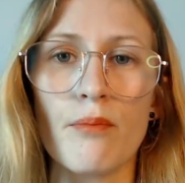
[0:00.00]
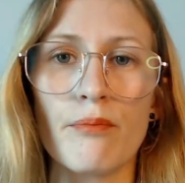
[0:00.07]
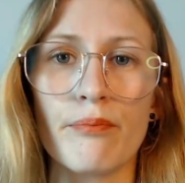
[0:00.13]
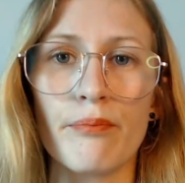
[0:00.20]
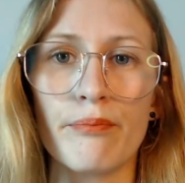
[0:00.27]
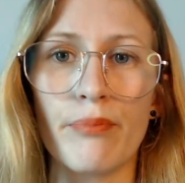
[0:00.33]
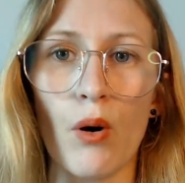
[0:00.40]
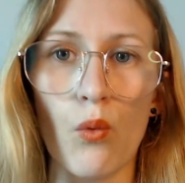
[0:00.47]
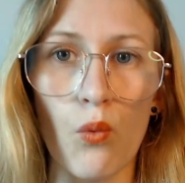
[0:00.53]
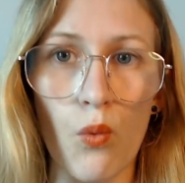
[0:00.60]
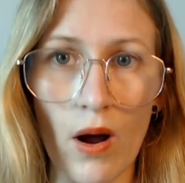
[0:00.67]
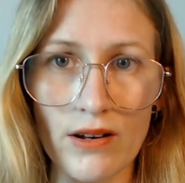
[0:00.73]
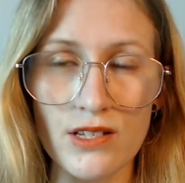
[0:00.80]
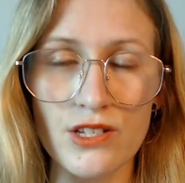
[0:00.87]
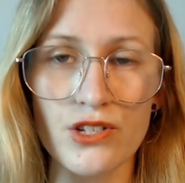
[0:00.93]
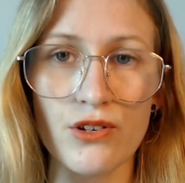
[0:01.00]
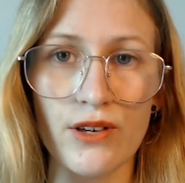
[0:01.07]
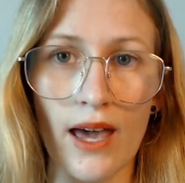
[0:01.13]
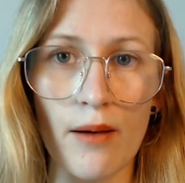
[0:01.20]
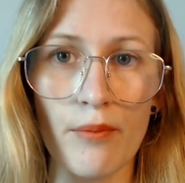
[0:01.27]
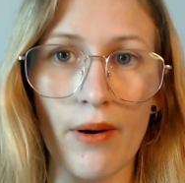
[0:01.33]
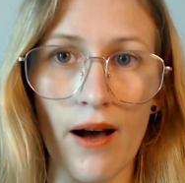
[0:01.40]
But once you
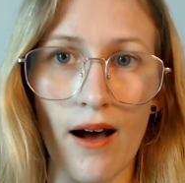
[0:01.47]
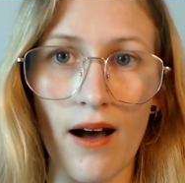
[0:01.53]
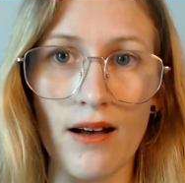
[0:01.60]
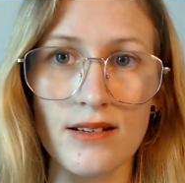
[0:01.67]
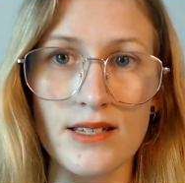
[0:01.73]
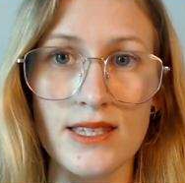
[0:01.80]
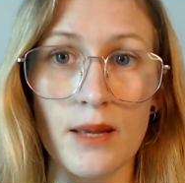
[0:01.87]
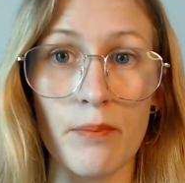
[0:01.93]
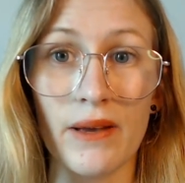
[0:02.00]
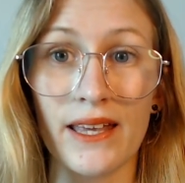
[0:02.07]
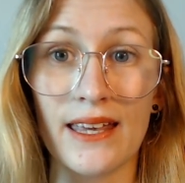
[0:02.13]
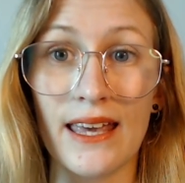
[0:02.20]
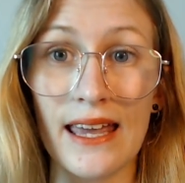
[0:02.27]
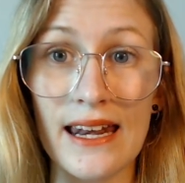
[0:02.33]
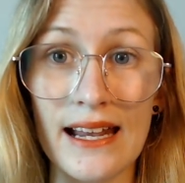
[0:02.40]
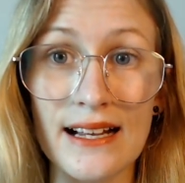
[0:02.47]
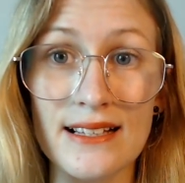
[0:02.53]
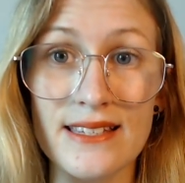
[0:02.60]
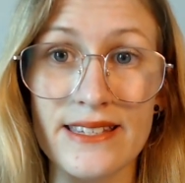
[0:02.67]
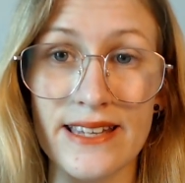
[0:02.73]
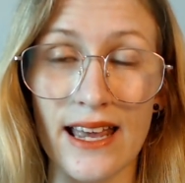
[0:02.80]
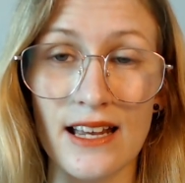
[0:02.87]
get past the beginning
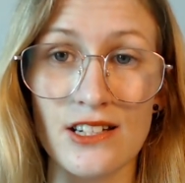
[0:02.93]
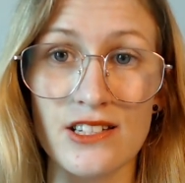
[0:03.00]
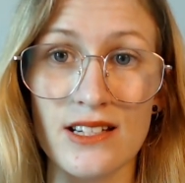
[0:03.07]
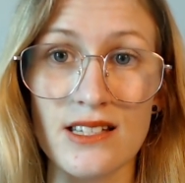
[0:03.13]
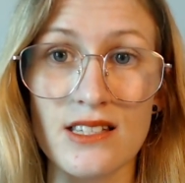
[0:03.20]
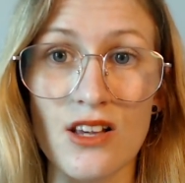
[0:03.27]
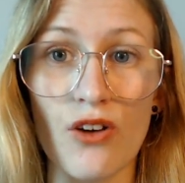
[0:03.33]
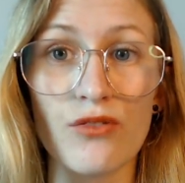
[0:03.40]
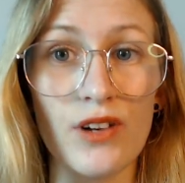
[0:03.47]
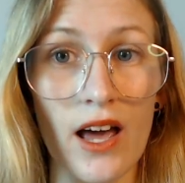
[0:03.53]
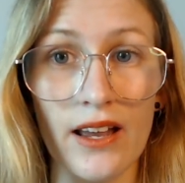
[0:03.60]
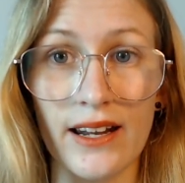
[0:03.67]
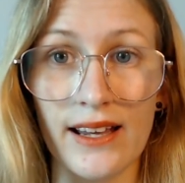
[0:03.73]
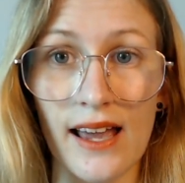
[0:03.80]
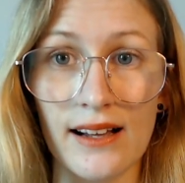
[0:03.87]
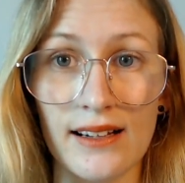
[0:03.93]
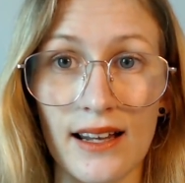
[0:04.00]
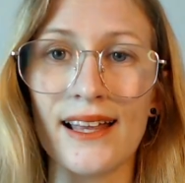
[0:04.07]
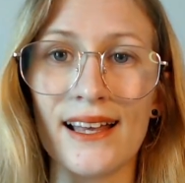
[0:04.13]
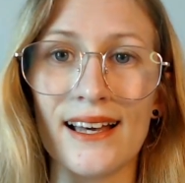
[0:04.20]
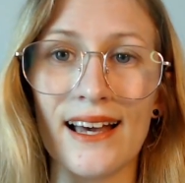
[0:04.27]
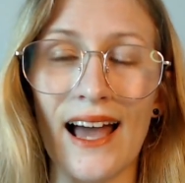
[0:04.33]
stages of learning English